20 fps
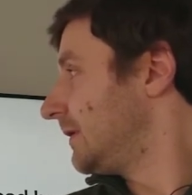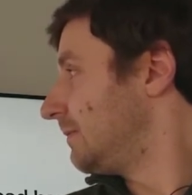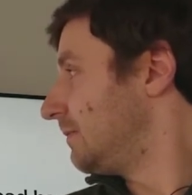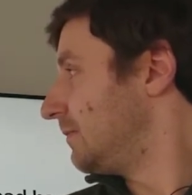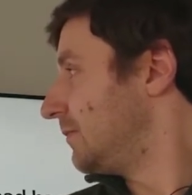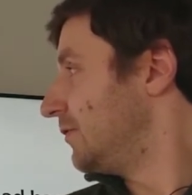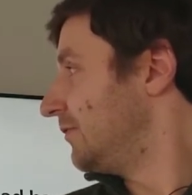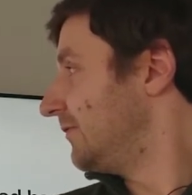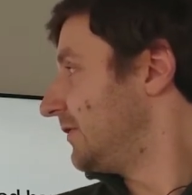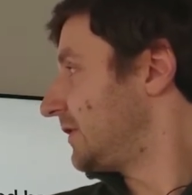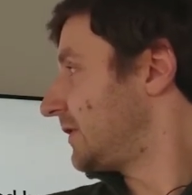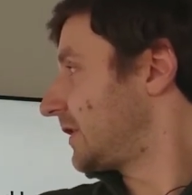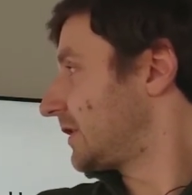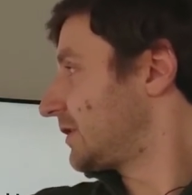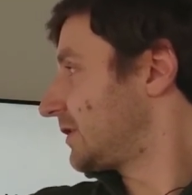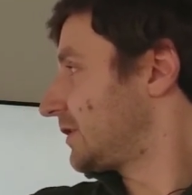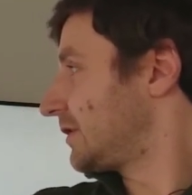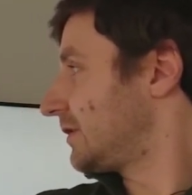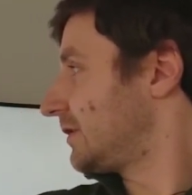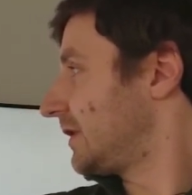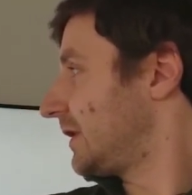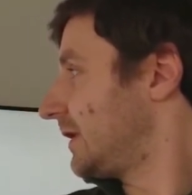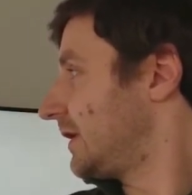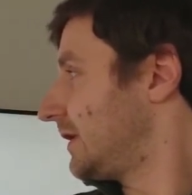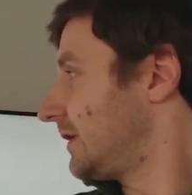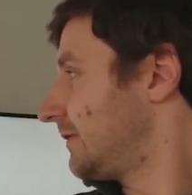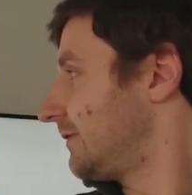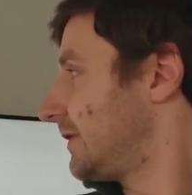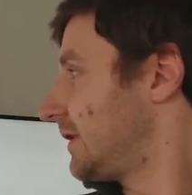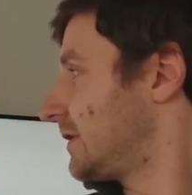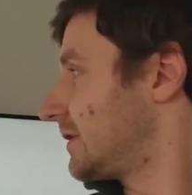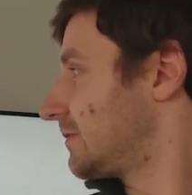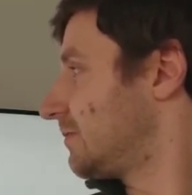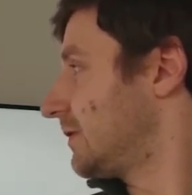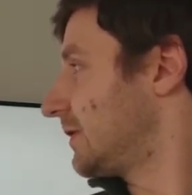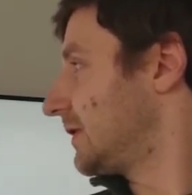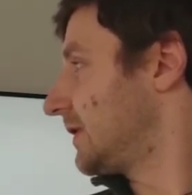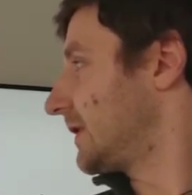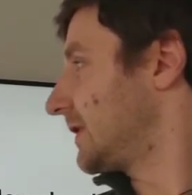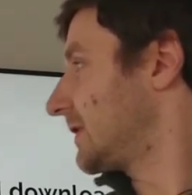movie texture, and there is
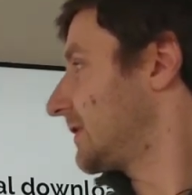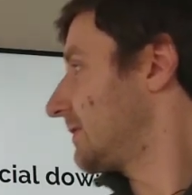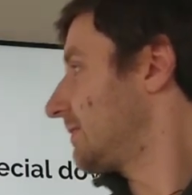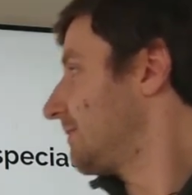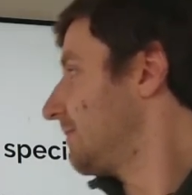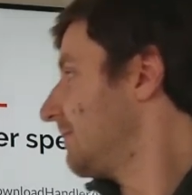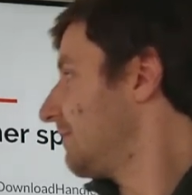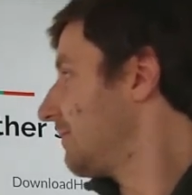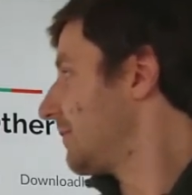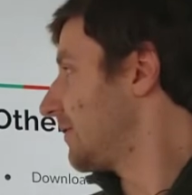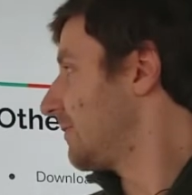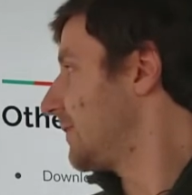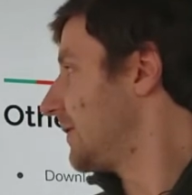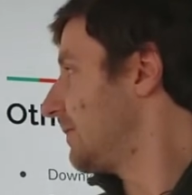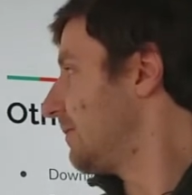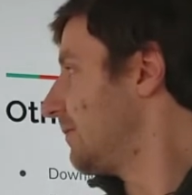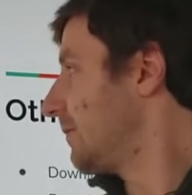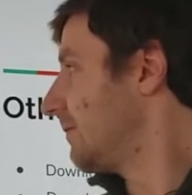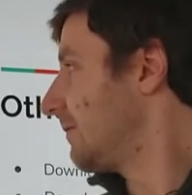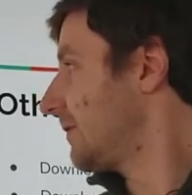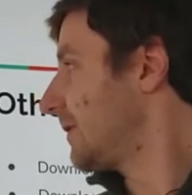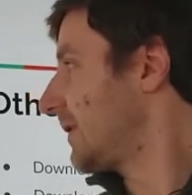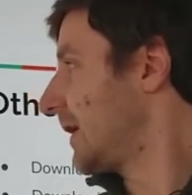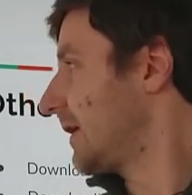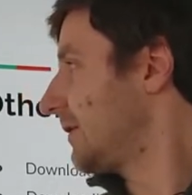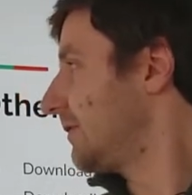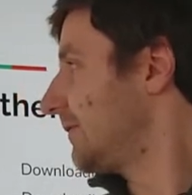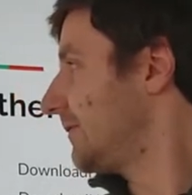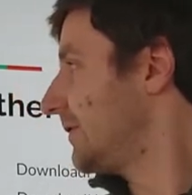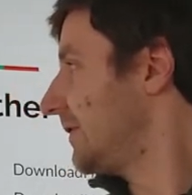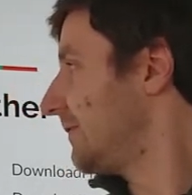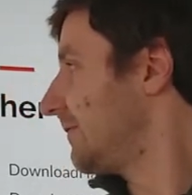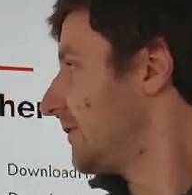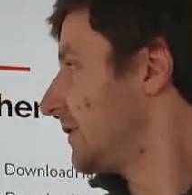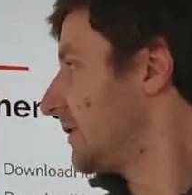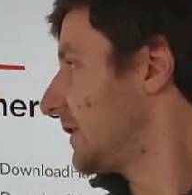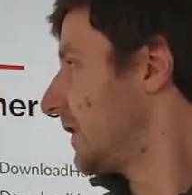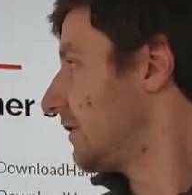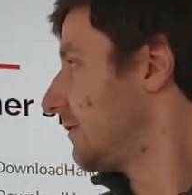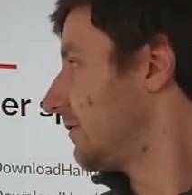one like probably kind of
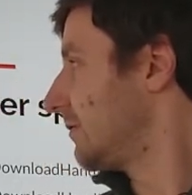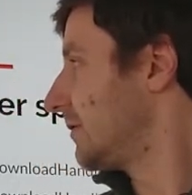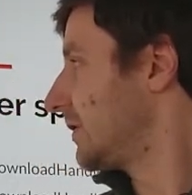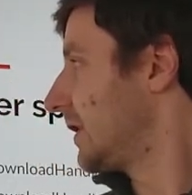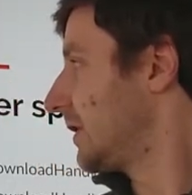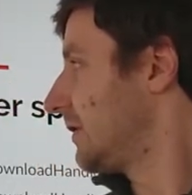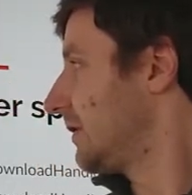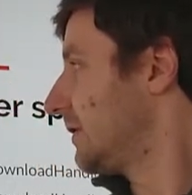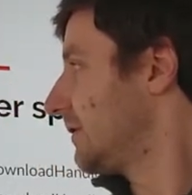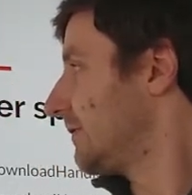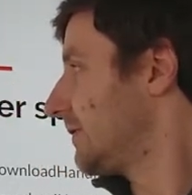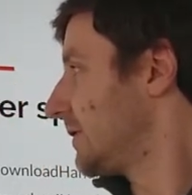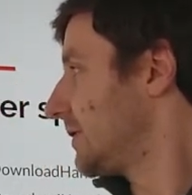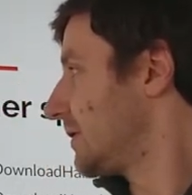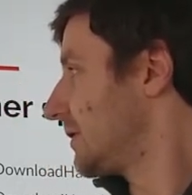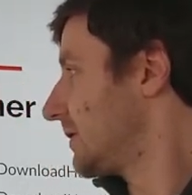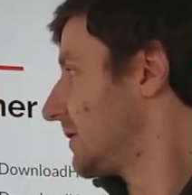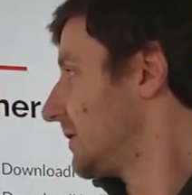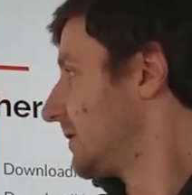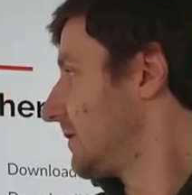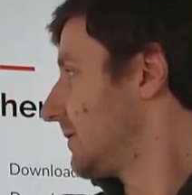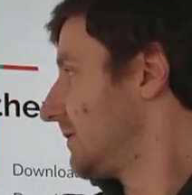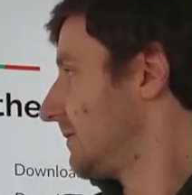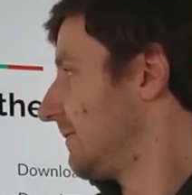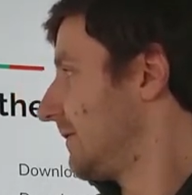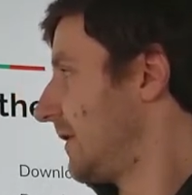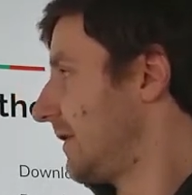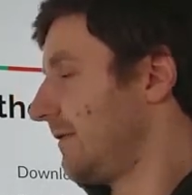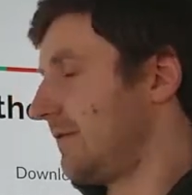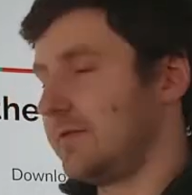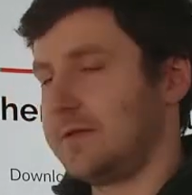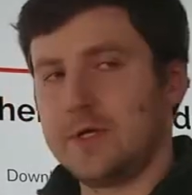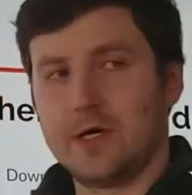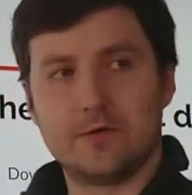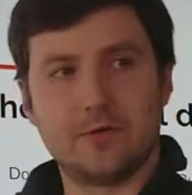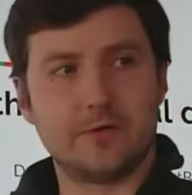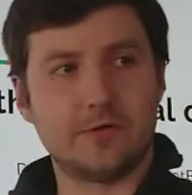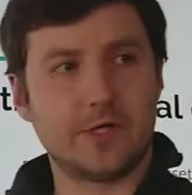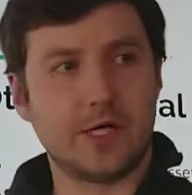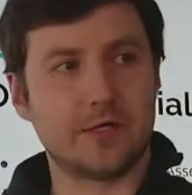different download handler, which is a
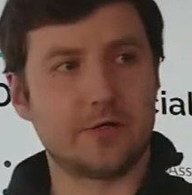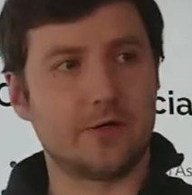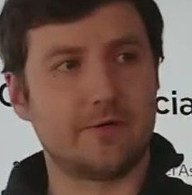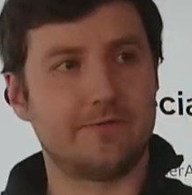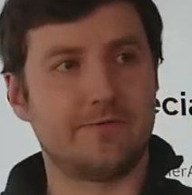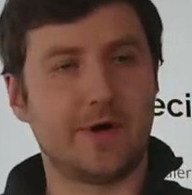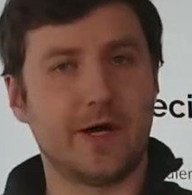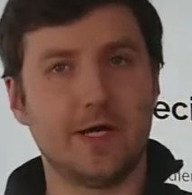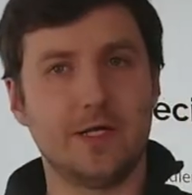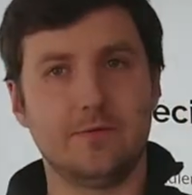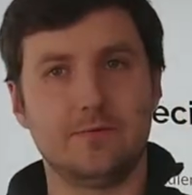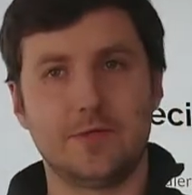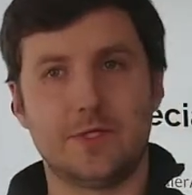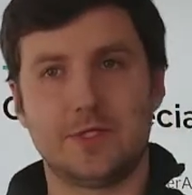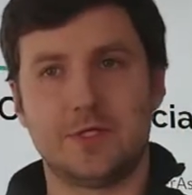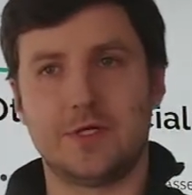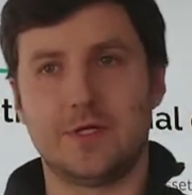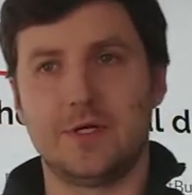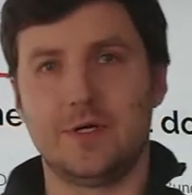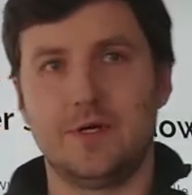download handler file, which